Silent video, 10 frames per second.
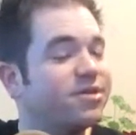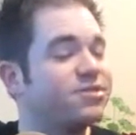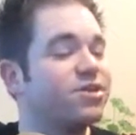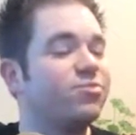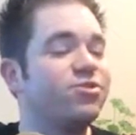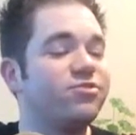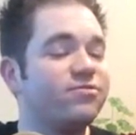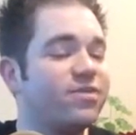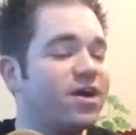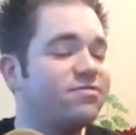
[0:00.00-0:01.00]
Skip a note
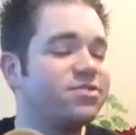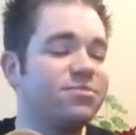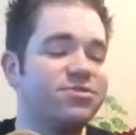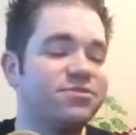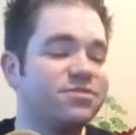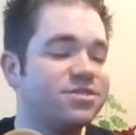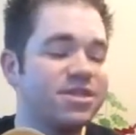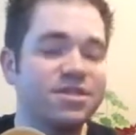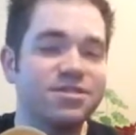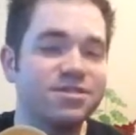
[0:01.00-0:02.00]
5, skip a note
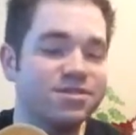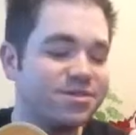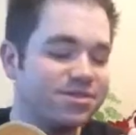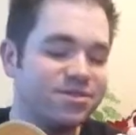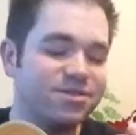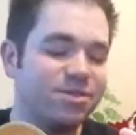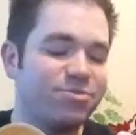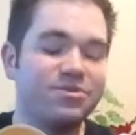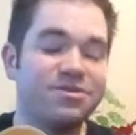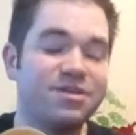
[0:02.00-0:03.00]
6, skip a
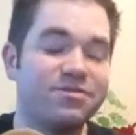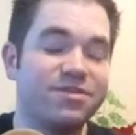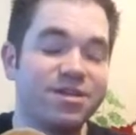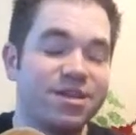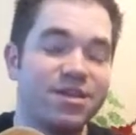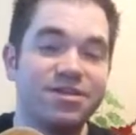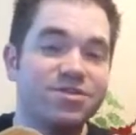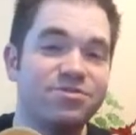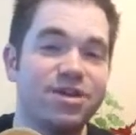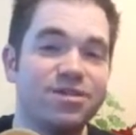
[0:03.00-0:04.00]
note 7, and
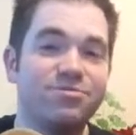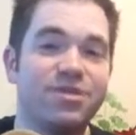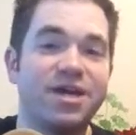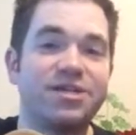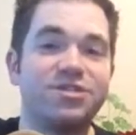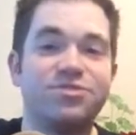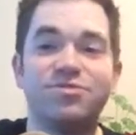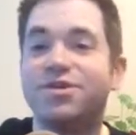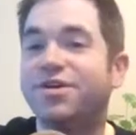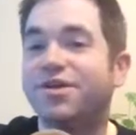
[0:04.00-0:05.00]
directly back
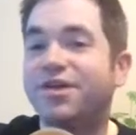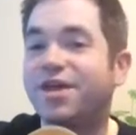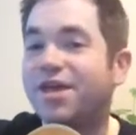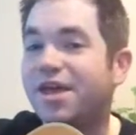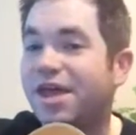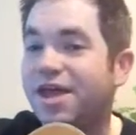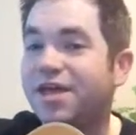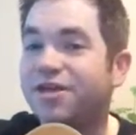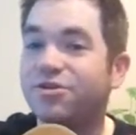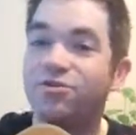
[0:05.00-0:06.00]
to
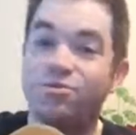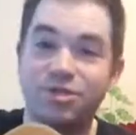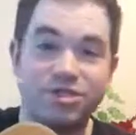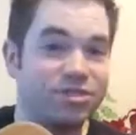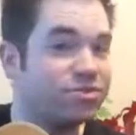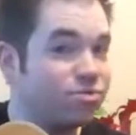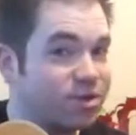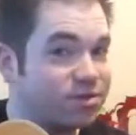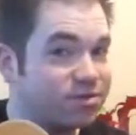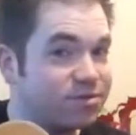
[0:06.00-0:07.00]
8, which is 1.